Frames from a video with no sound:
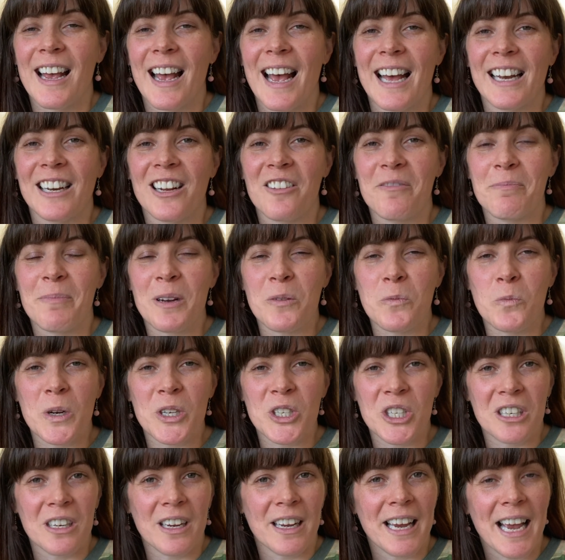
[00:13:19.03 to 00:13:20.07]
and I've been
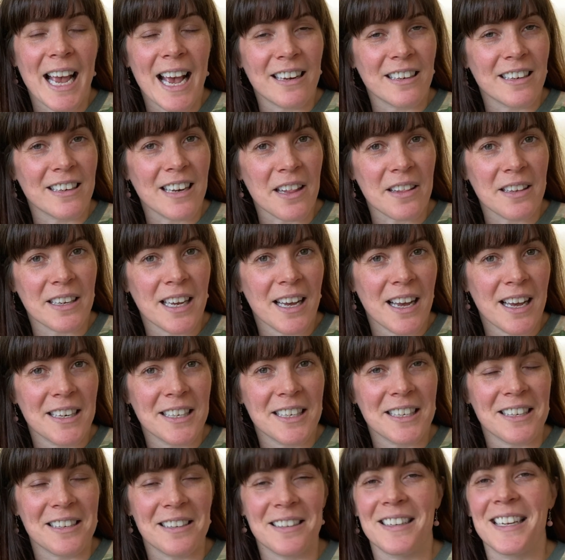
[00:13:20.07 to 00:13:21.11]
wishing I had another
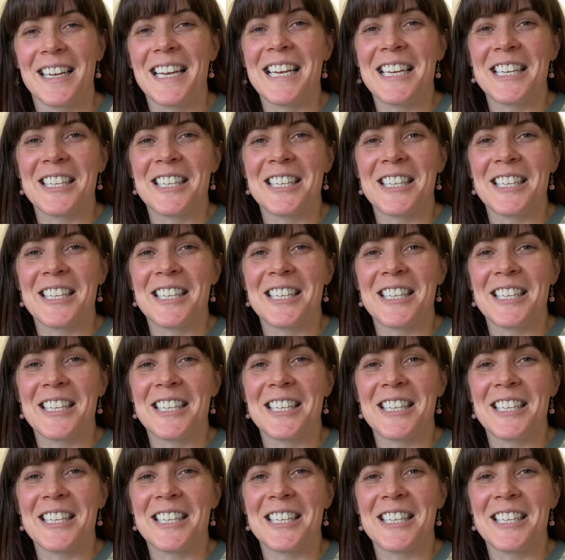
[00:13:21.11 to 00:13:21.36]
cardigan.